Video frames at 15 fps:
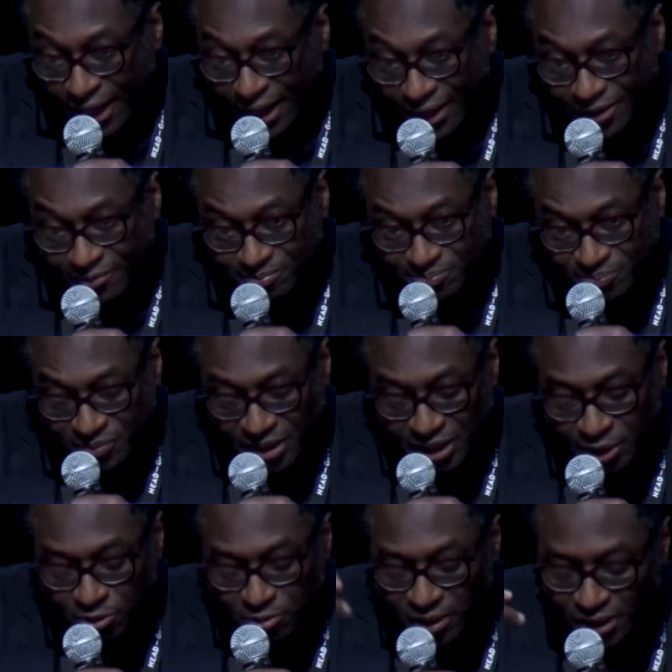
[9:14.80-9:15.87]
Lang.
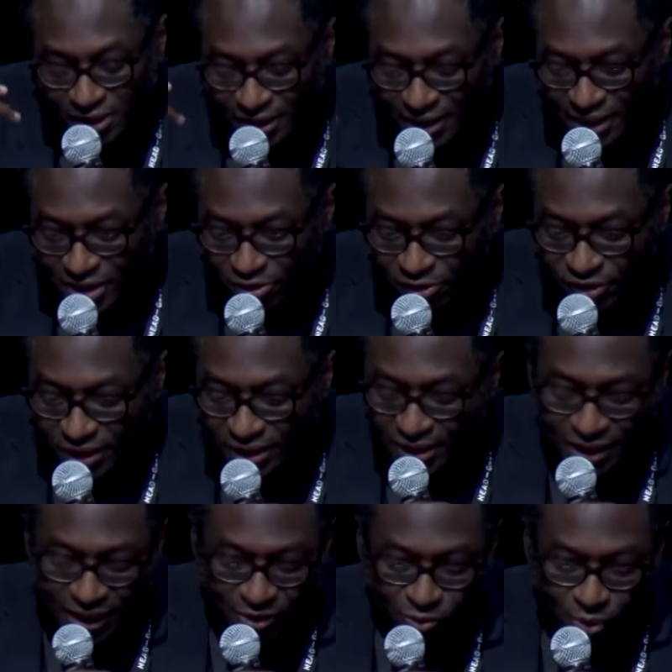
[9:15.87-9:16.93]
He would be a key
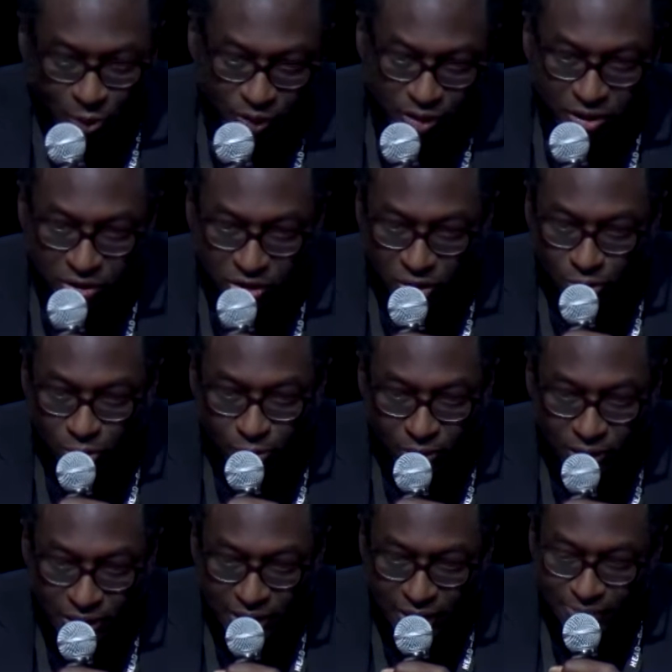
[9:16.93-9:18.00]
figure in what we could
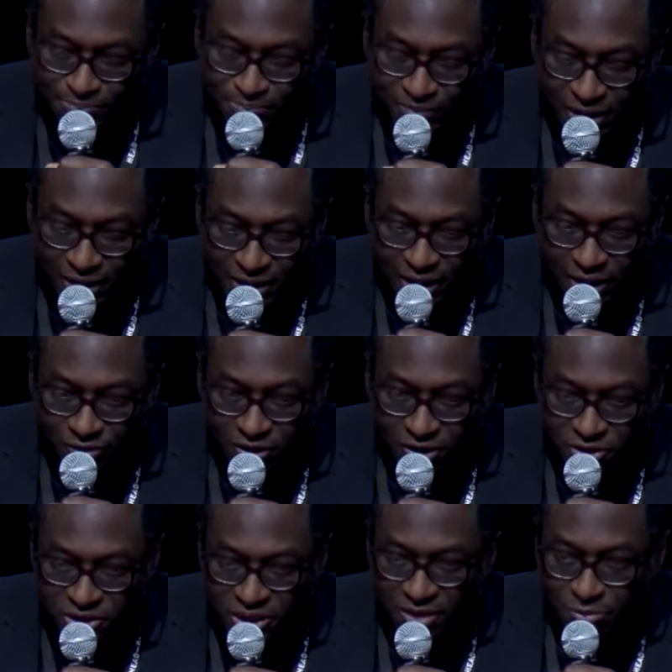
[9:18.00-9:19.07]
call a kind of
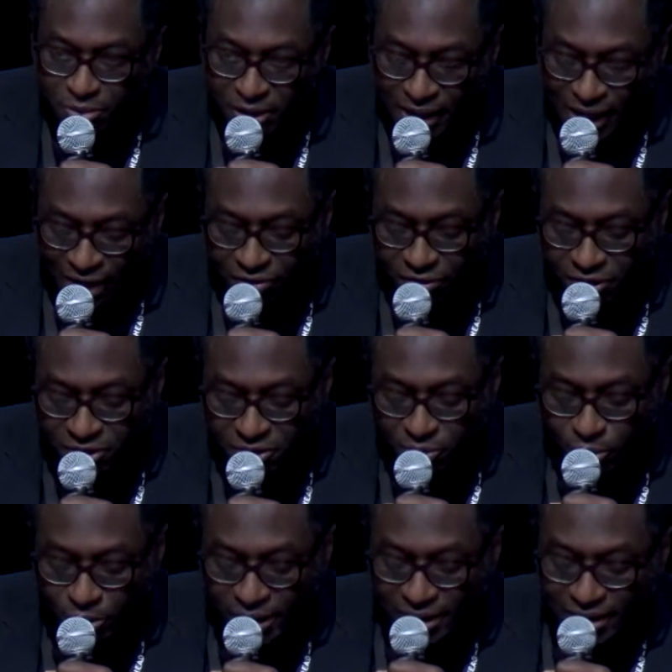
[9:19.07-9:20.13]
contemporary African
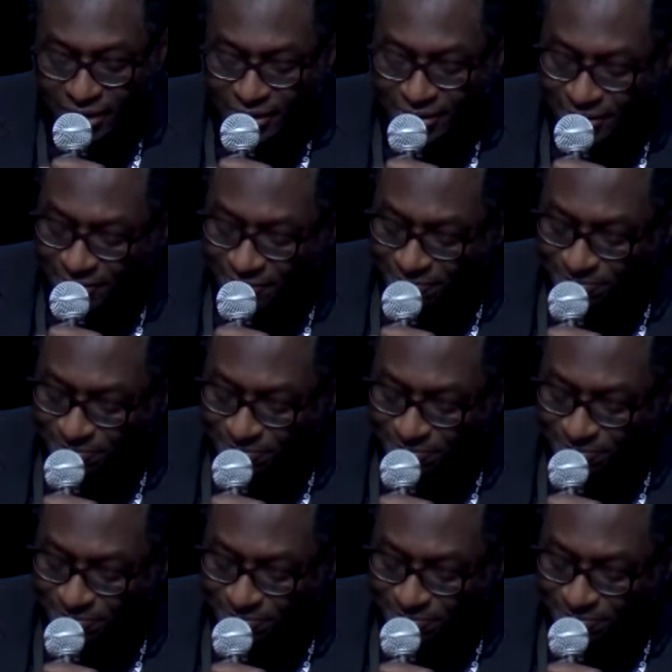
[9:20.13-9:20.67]
weird.